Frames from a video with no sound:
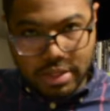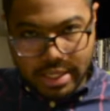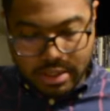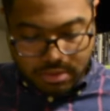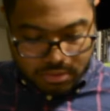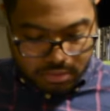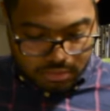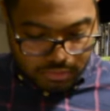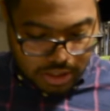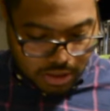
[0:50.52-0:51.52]
plate
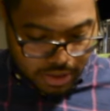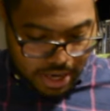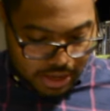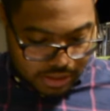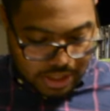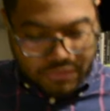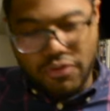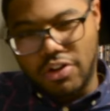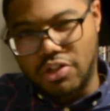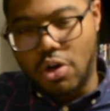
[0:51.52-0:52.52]
relocator. It's like
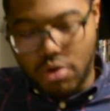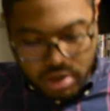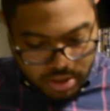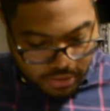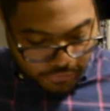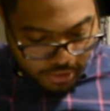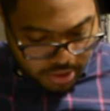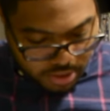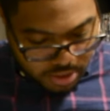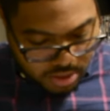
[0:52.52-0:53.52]
for the tow hook in the
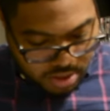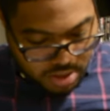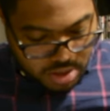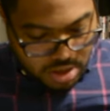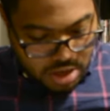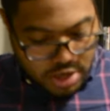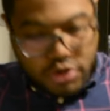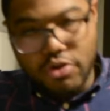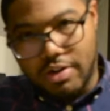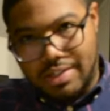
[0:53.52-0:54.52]
front. Uh,
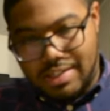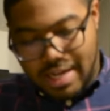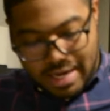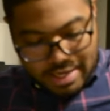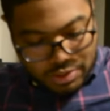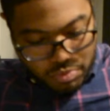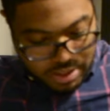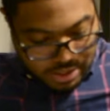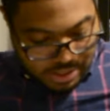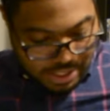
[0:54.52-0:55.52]
New York State is one
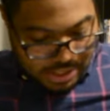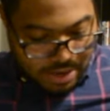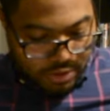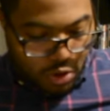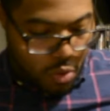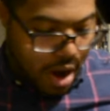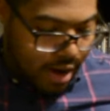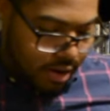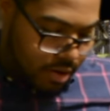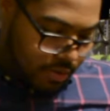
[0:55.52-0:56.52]
of the states that
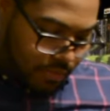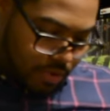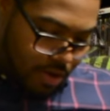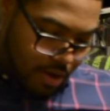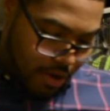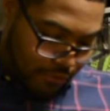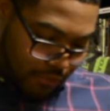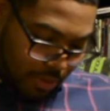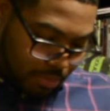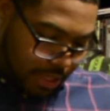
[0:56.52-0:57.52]
require a
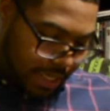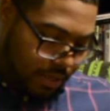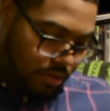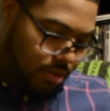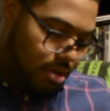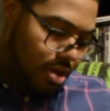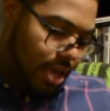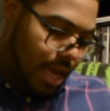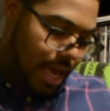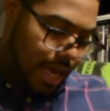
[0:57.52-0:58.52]
front plate,
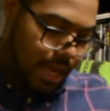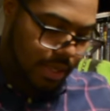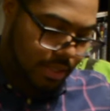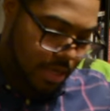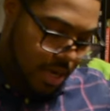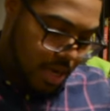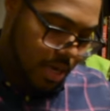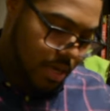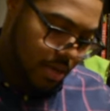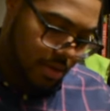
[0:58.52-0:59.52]
and uh,